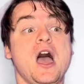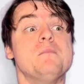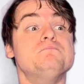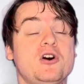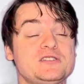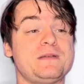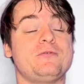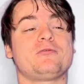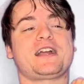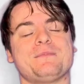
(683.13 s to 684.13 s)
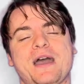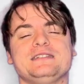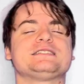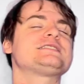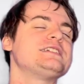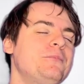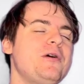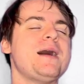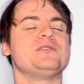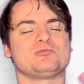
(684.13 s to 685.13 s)
Most people recommend
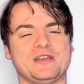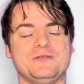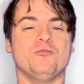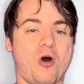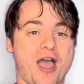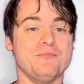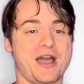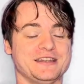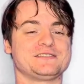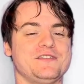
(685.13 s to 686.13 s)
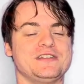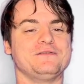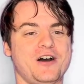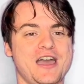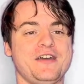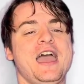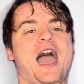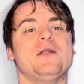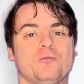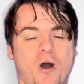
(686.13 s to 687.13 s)
somewhere between Y-55
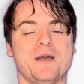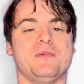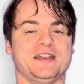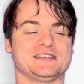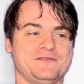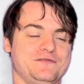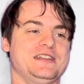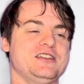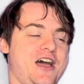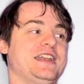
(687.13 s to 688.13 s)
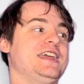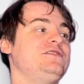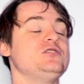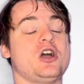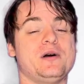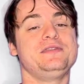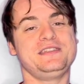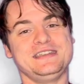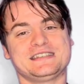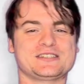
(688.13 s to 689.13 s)
and Y-59. If you go in
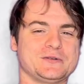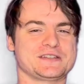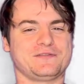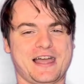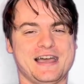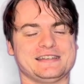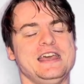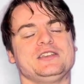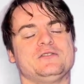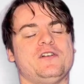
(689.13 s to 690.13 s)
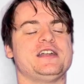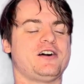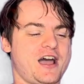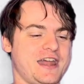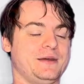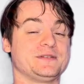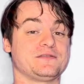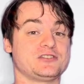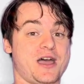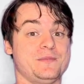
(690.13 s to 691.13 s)
these sorts of layers, you'll find higher numbers of
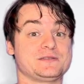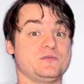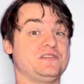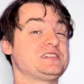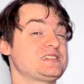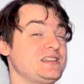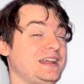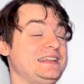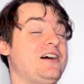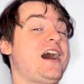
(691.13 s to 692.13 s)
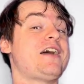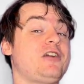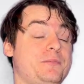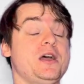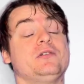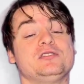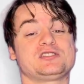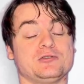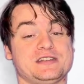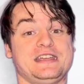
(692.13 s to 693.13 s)
diamonds, with the slightly higher up
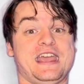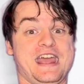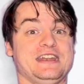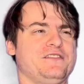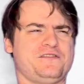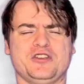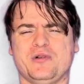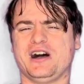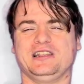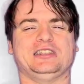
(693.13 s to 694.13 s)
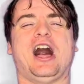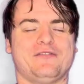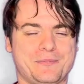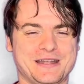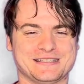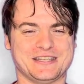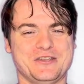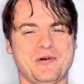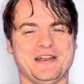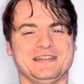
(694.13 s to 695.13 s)
resulting in fewer lava pits that you
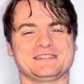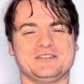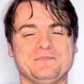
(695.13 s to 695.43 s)
mine into.